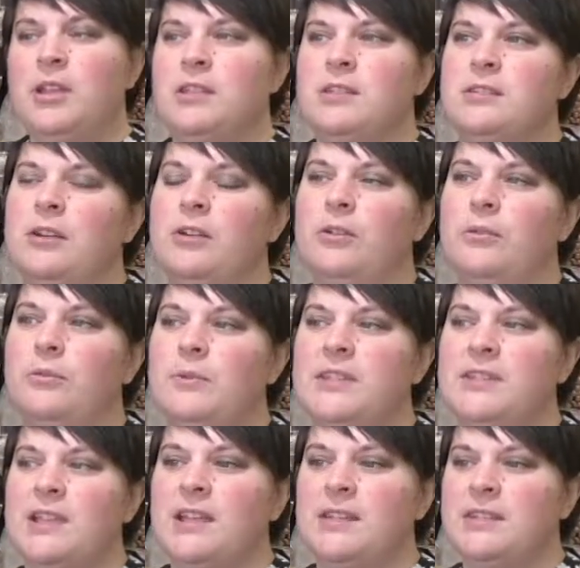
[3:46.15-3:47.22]
So we
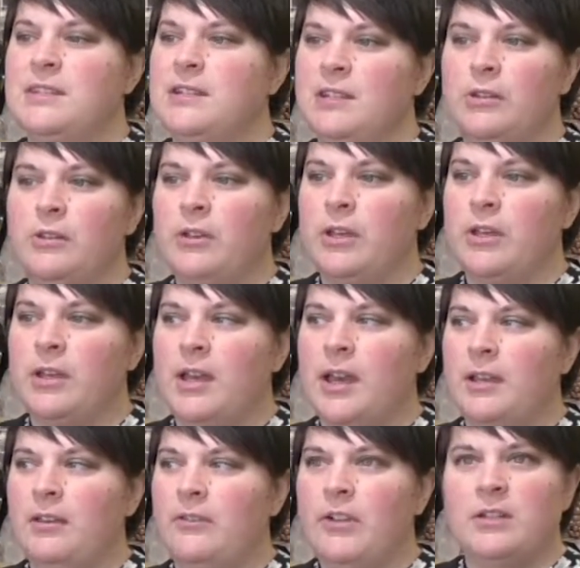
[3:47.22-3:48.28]
started to look at
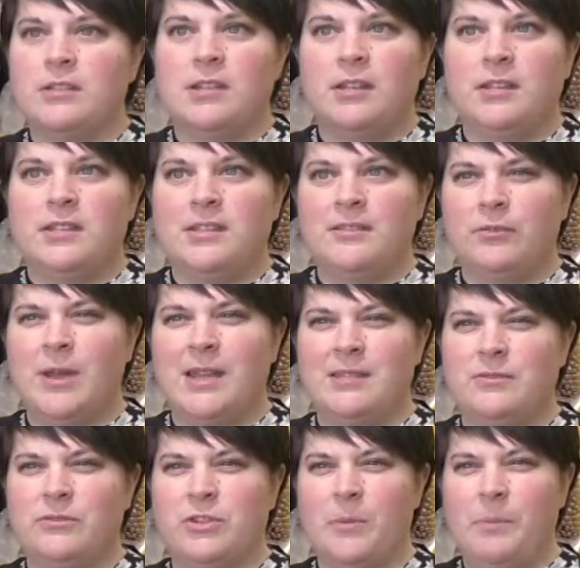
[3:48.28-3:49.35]
kind of alternative ways
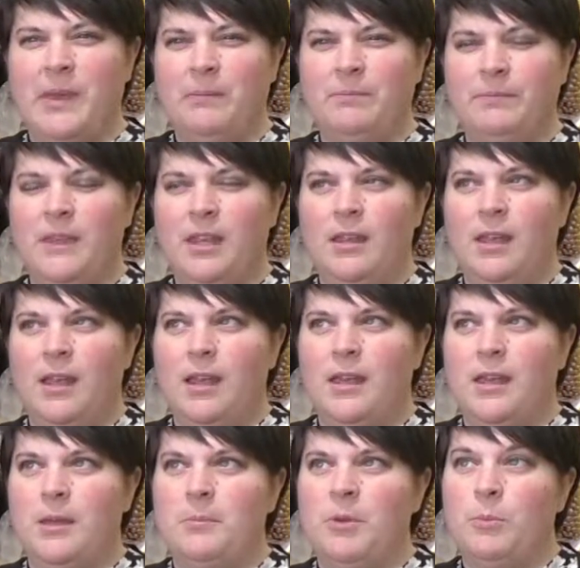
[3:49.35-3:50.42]
of shopping,
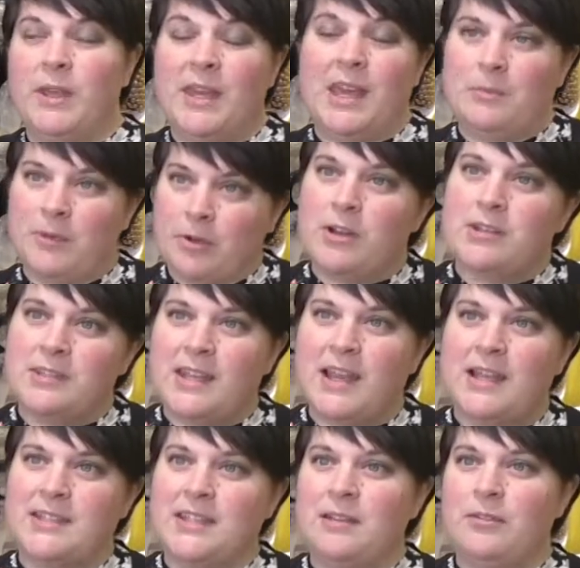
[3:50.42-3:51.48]
and we came across the
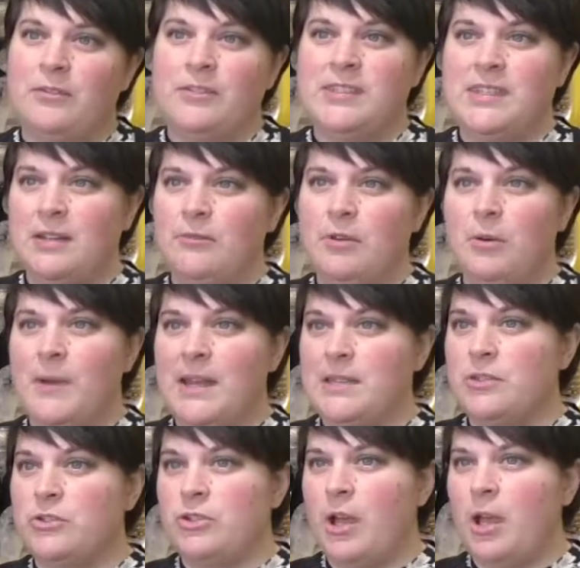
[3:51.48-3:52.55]
idea of a zero
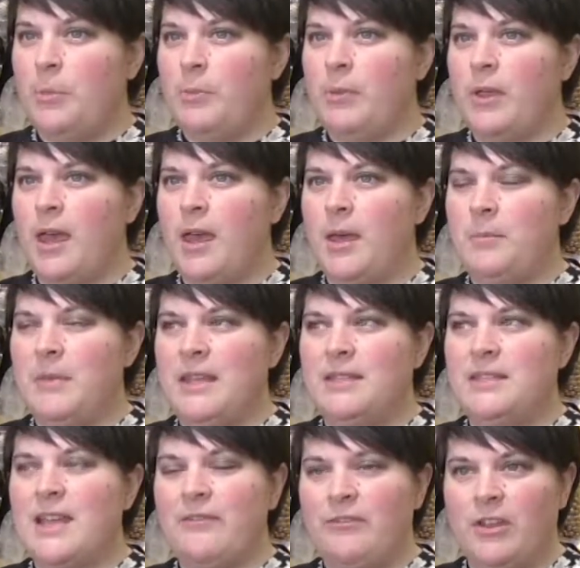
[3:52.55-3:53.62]
waste shop in
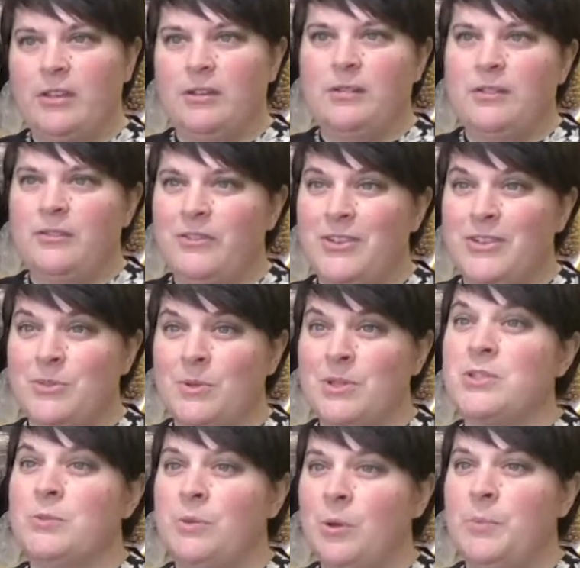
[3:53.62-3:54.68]
Devon. The first one
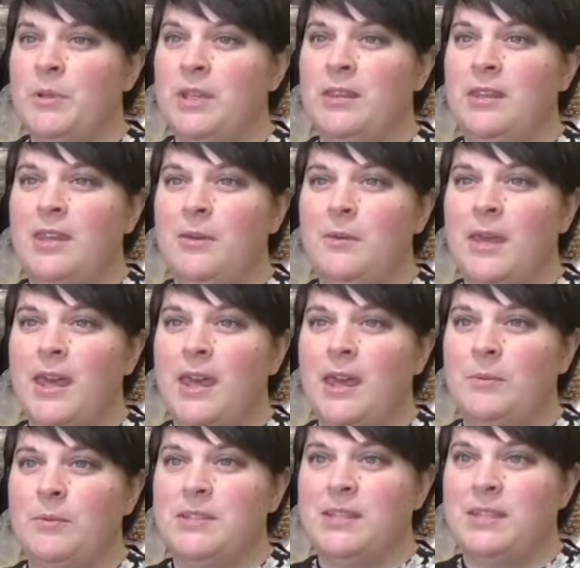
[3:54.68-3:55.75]
to open in the UK
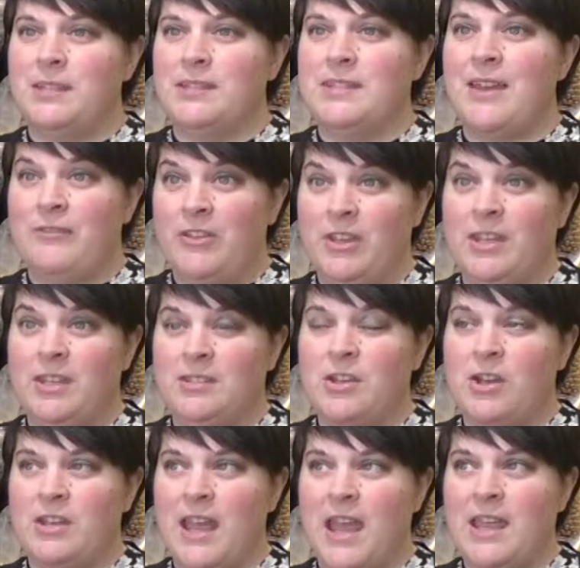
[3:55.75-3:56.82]
was in Devon, in
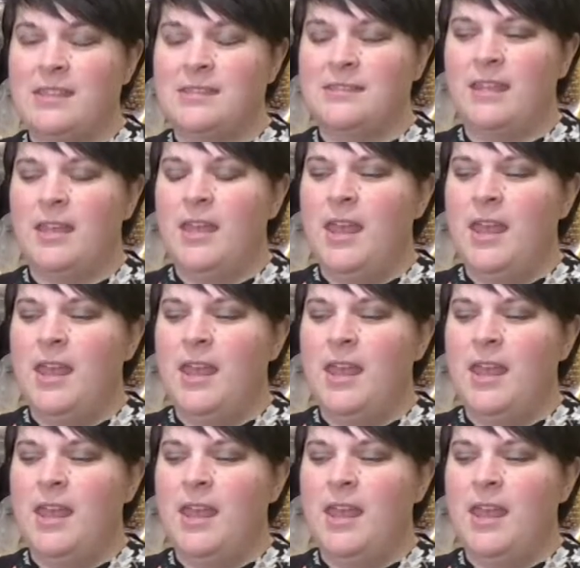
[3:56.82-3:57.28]
Totnes.